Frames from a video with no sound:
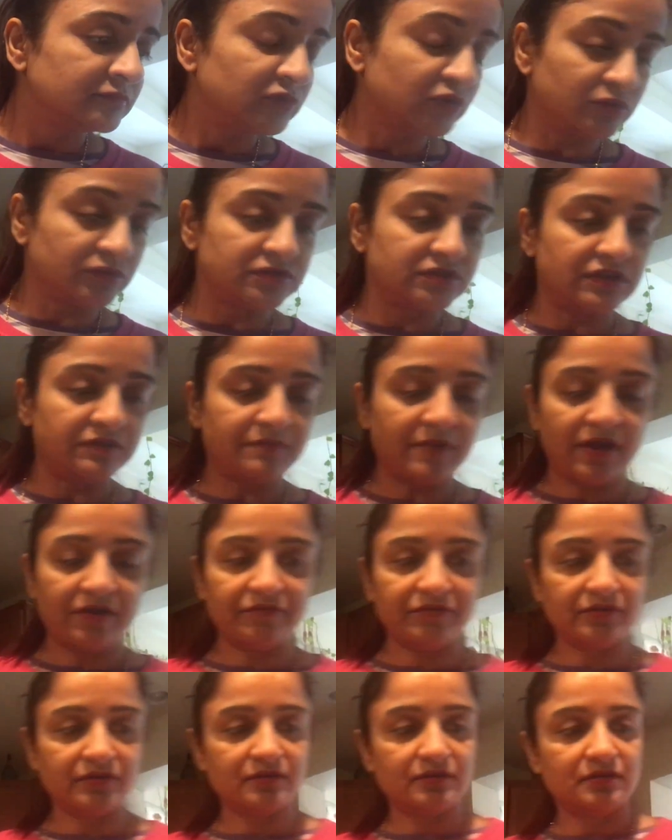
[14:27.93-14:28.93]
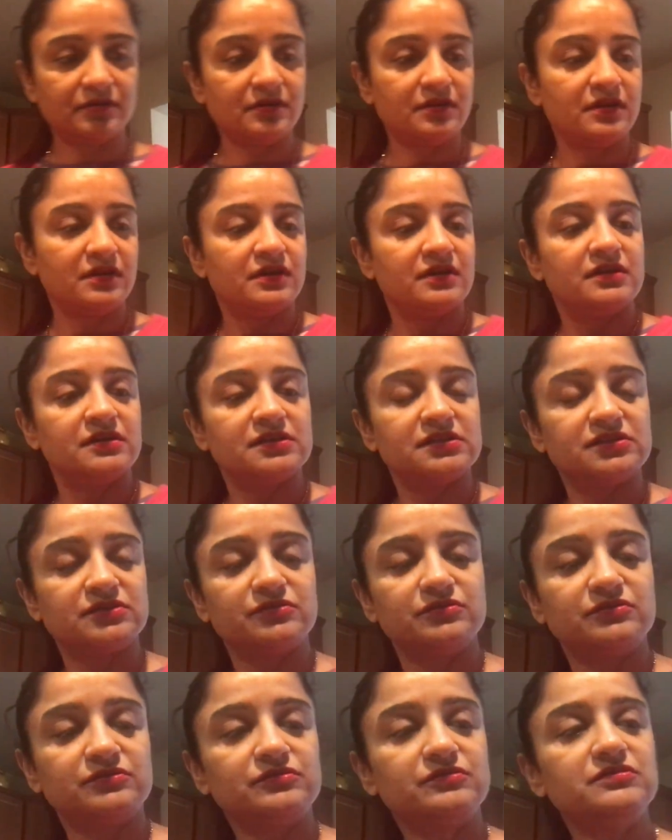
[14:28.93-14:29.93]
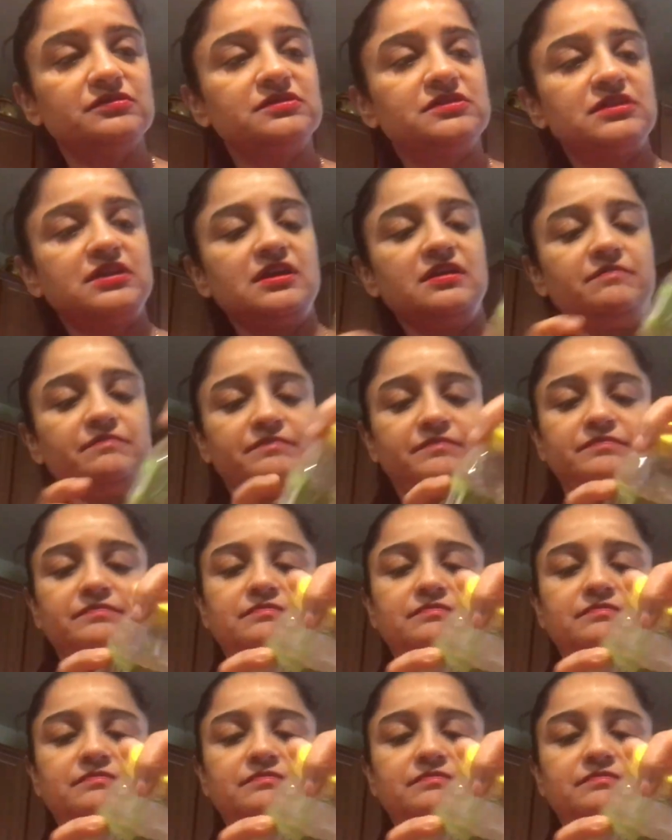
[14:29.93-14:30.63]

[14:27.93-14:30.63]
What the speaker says: tulsi powder. So tulsi,